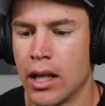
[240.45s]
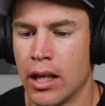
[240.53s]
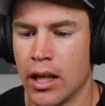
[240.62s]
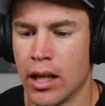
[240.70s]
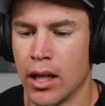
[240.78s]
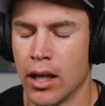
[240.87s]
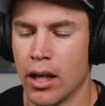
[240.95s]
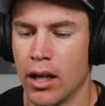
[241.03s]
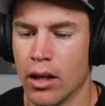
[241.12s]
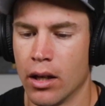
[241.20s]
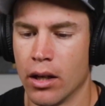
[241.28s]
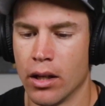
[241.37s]

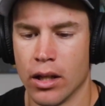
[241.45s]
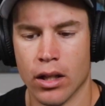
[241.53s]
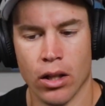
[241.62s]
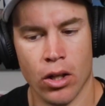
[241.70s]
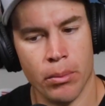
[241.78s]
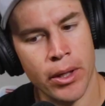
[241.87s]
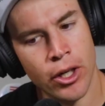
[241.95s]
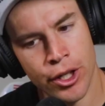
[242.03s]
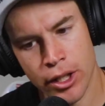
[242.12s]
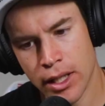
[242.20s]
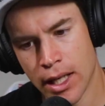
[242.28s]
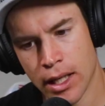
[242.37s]
A little bit
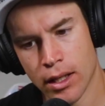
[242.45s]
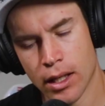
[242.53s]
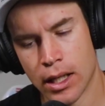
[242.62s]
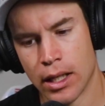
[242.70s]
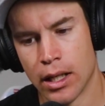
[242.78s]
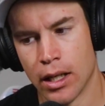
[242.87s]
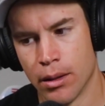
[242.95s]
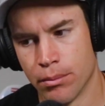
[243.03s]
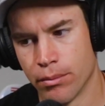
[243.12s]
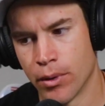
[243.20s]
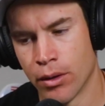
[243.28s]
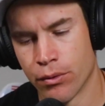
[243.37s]
early,
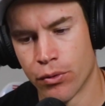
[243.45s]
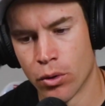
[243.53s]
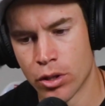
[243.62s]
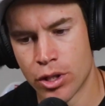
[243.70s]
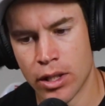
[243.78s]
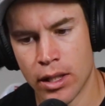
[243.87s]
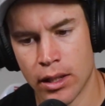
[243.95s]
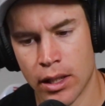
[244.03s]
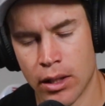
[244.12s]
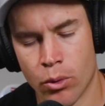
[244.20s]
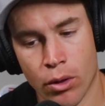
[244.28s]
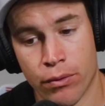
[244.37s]

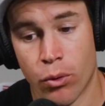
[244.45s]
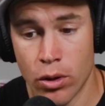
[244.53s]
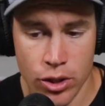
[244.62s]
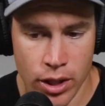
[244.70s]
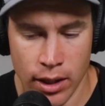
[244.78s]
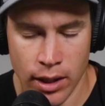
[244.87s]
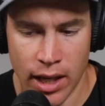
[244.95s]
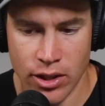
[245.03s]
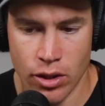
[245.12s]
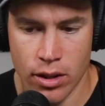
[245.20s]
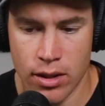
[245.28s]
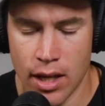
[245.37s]
unfortunately, or fortunately, I
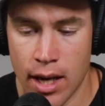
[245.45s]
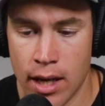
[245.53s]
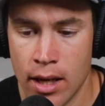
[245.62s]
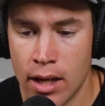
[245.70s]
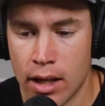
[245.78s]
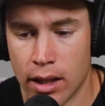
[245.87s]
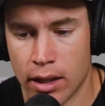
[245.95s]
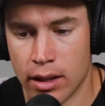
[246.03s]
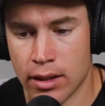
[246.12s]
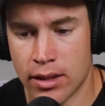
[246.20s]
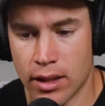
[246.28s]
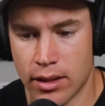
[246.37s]
should say.
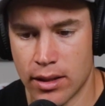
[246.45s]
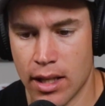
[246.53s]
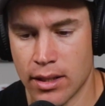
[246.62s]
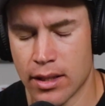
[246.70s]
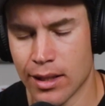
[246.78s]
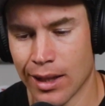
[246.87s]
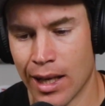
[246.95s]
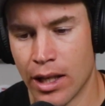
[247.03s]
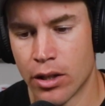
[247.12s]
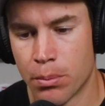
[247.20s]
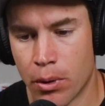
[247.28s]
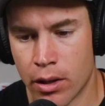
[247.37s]
6 days is
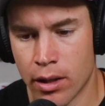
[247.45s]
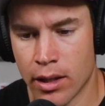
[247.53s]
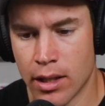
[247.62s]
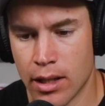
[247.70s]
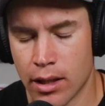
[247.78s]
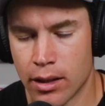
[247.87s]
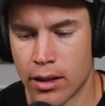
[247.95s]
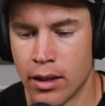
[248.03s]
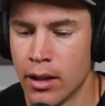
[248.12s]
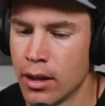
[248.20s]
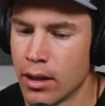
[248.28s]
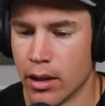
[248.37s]
later part of the
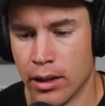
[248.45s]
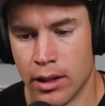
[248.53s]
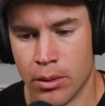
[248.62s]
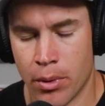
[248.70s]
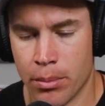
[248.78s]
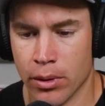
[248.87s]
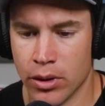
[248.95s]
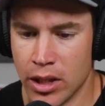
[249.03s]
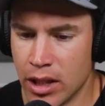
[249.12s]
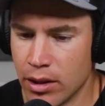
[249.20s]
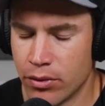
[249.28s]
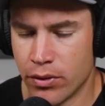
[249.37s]
year. I
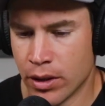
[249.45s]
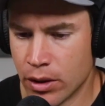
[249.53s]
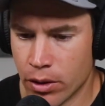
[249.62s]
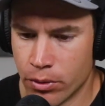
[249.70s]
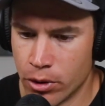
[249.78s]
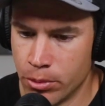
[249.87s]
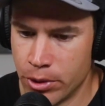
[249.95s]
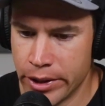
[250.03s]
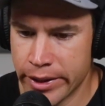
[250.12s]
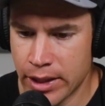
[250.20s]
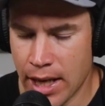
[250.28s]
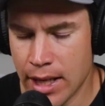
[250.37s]
believe, the rumor
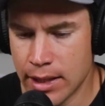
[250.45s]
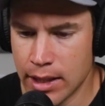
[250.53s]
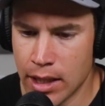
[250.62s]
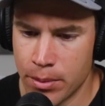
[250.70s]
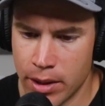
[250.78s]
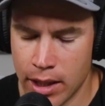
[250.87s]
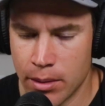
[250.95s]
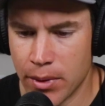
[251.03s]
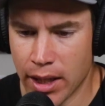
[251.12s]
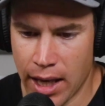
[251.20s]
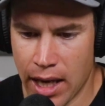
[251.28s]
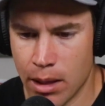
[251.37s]
is KTM and them,
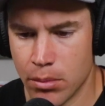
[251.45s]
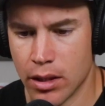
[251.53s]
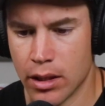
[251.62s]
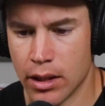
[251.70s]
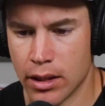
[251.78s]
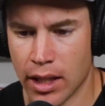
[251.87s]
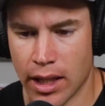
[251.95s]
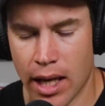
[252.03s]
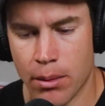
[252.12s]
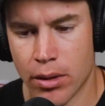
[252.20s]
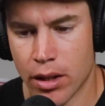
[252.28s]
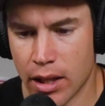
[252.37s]
they came to
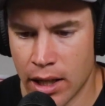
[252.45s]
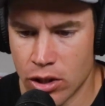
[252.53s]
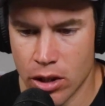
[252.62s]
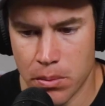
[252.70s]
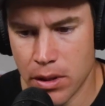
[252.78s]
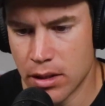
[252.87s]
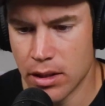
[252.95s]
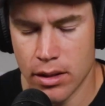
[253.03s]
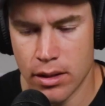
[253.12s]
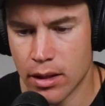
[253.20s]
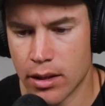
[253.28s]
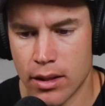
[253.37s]
the NGPC
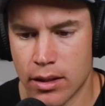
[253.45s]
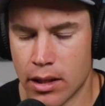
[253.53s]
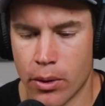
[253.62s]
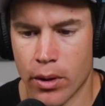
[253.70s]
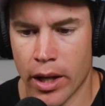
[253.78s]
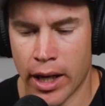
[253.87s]
series, and they were